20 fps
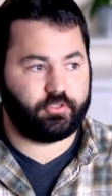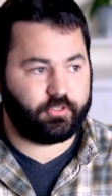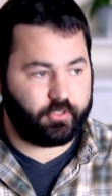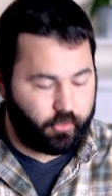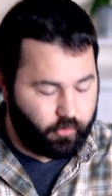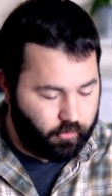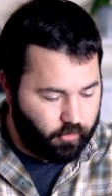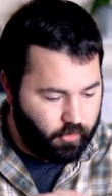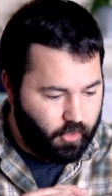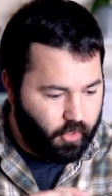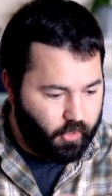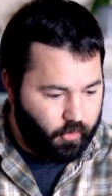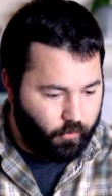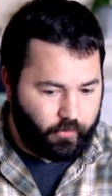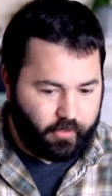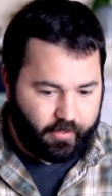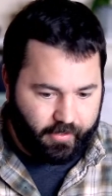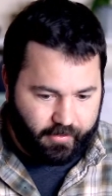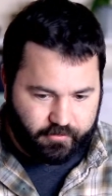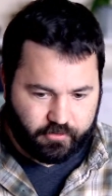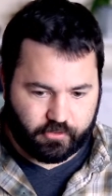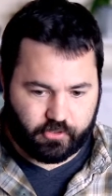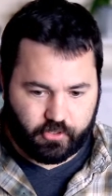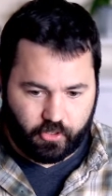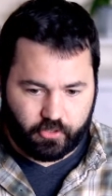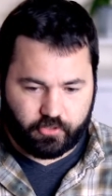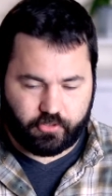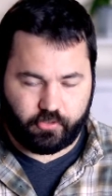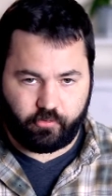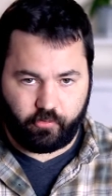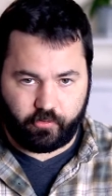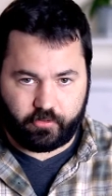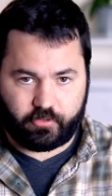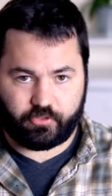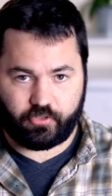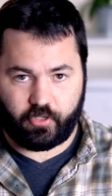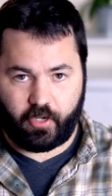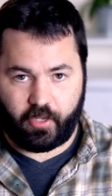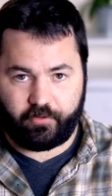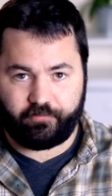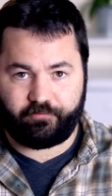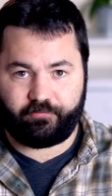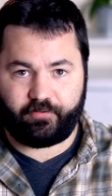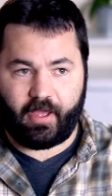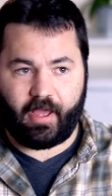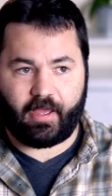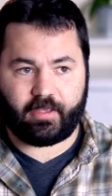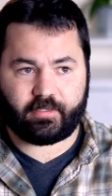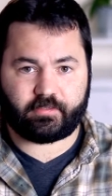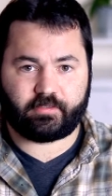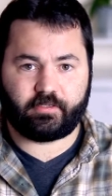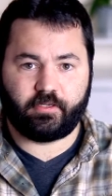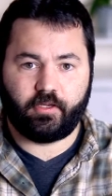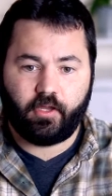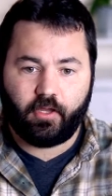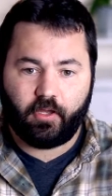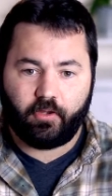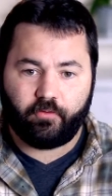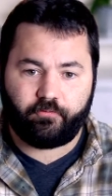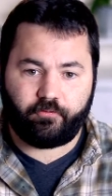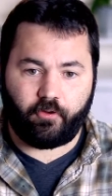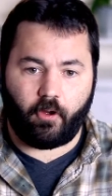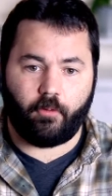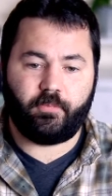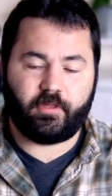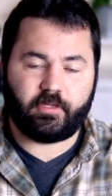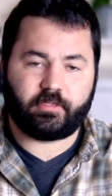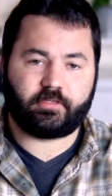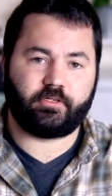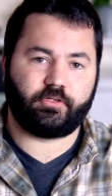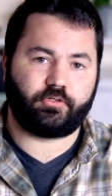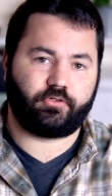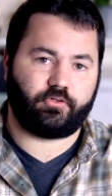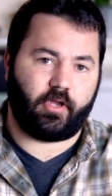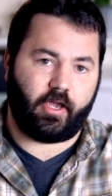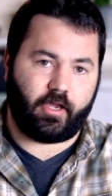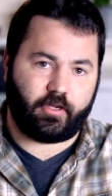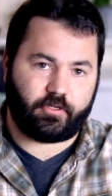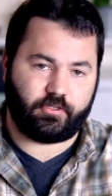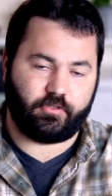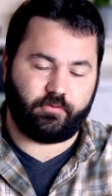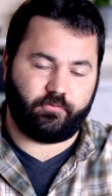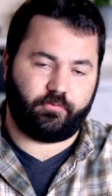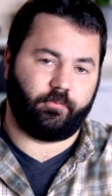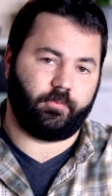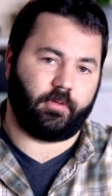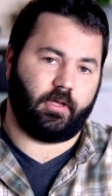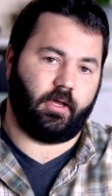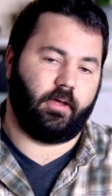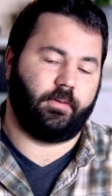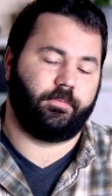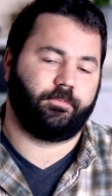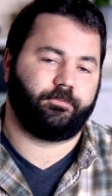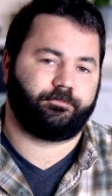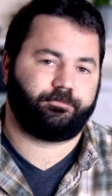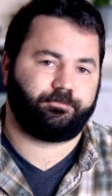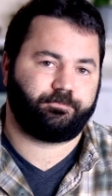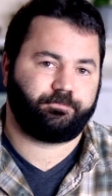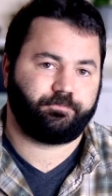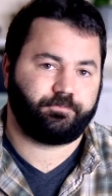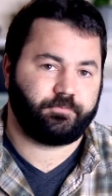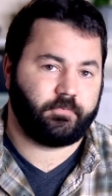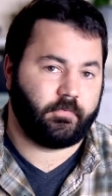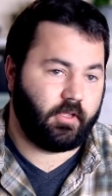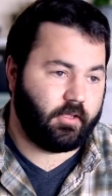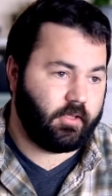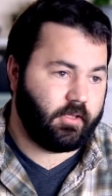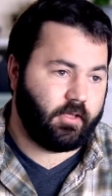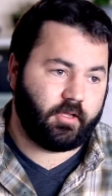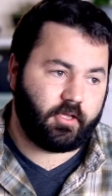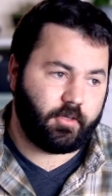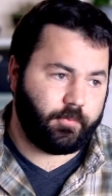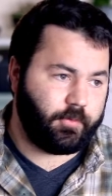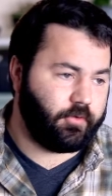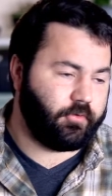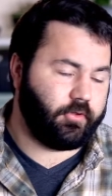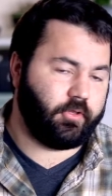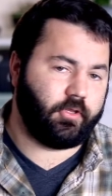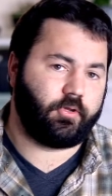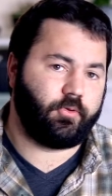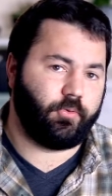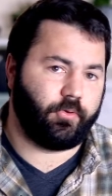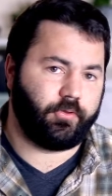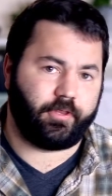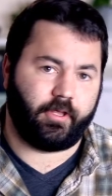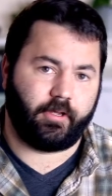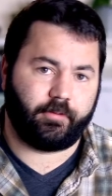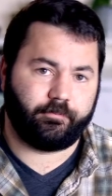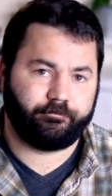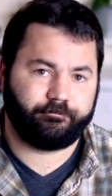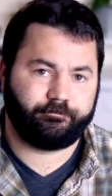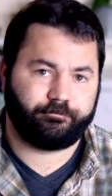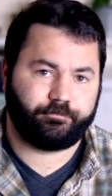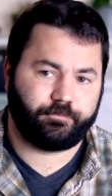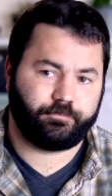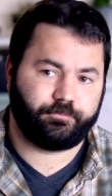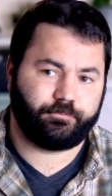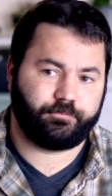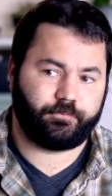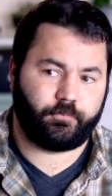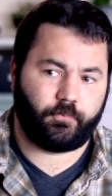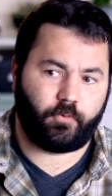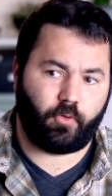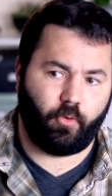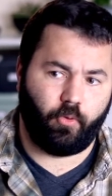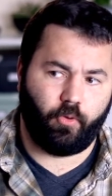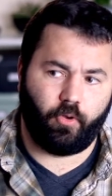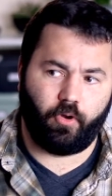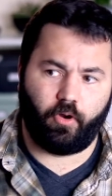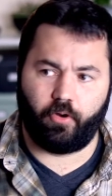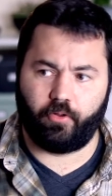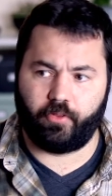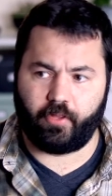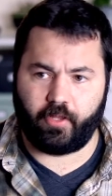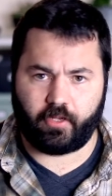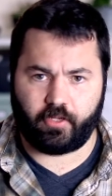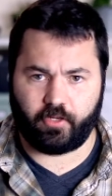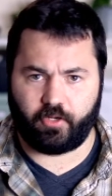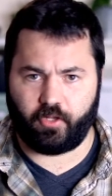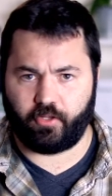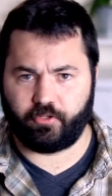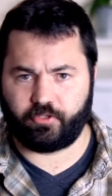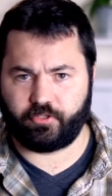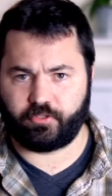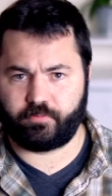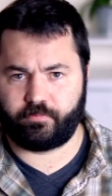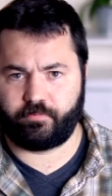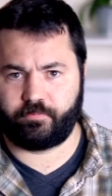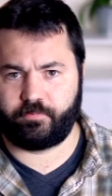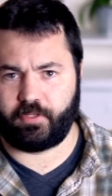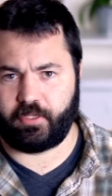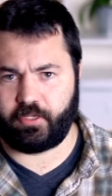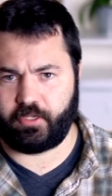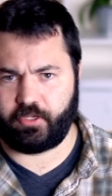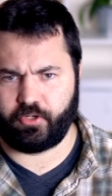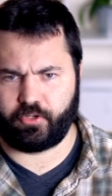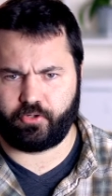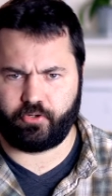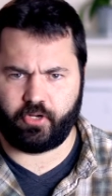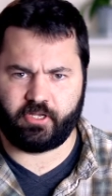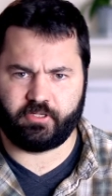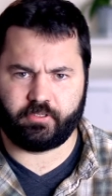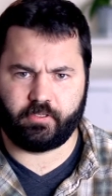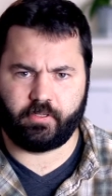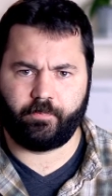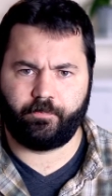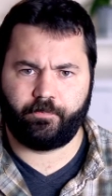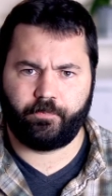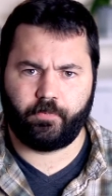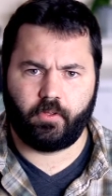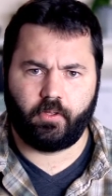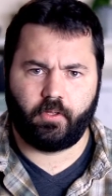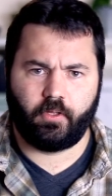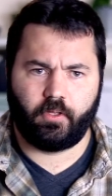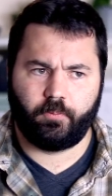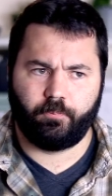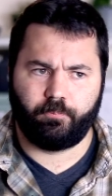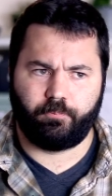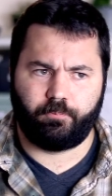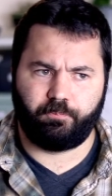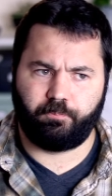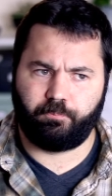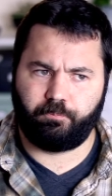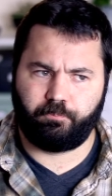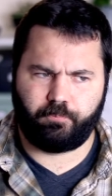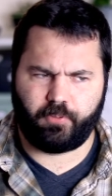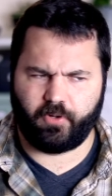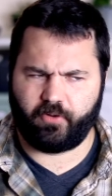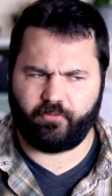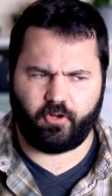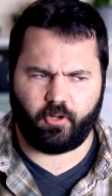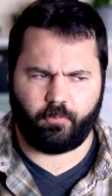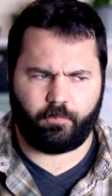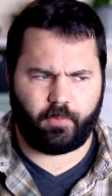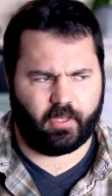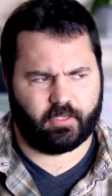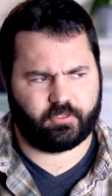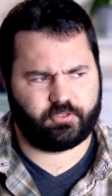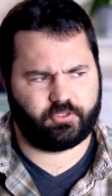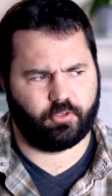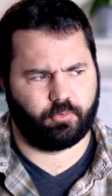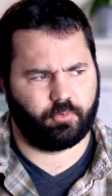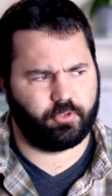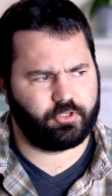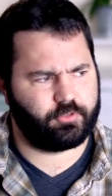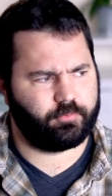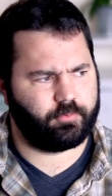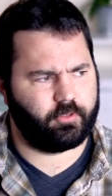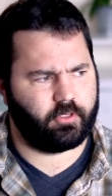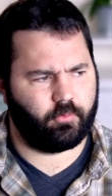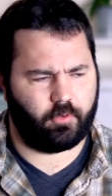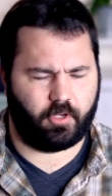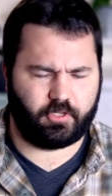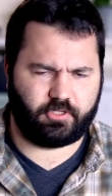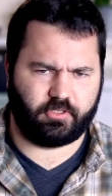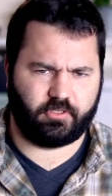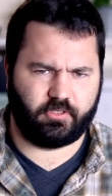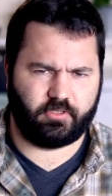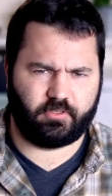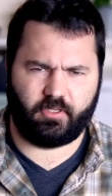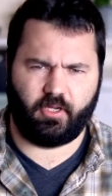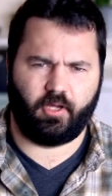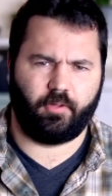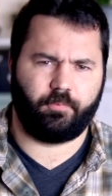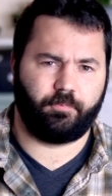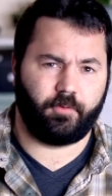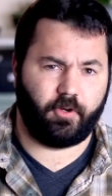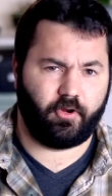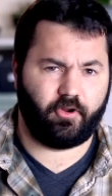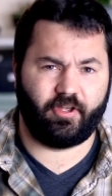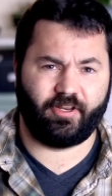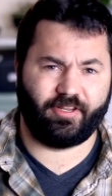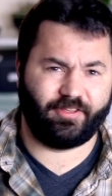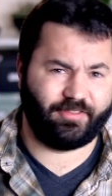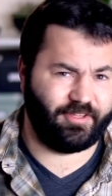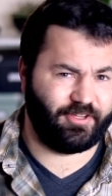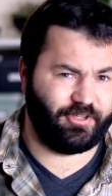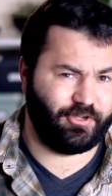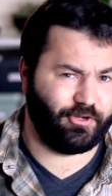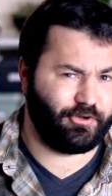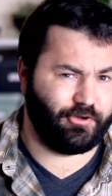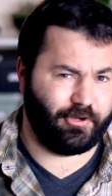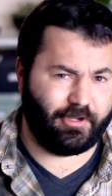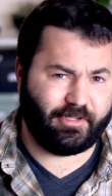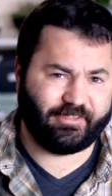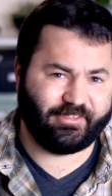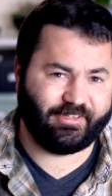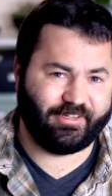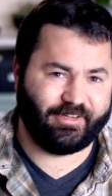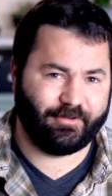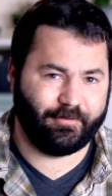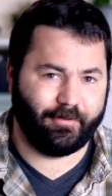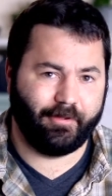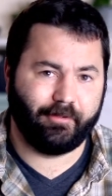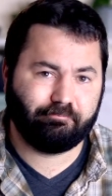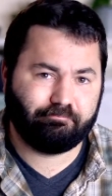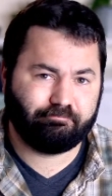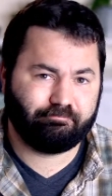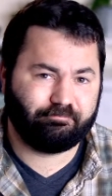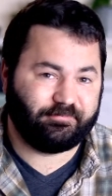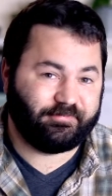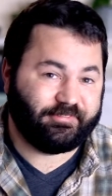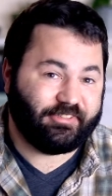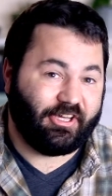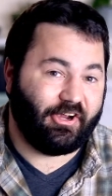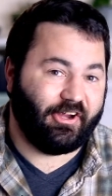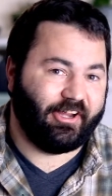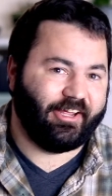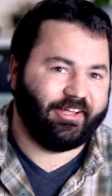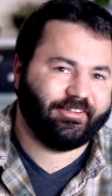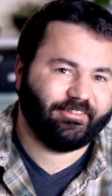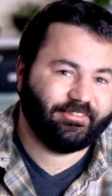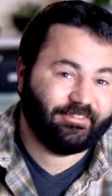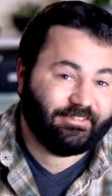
So we as a church are going to try to fast from this distraction from God. Could be a really cool thing. Or they could all just think you're crazy. But if you're a pastor, worship leader watching this, they'll already think you're crazy anyway. Sorry.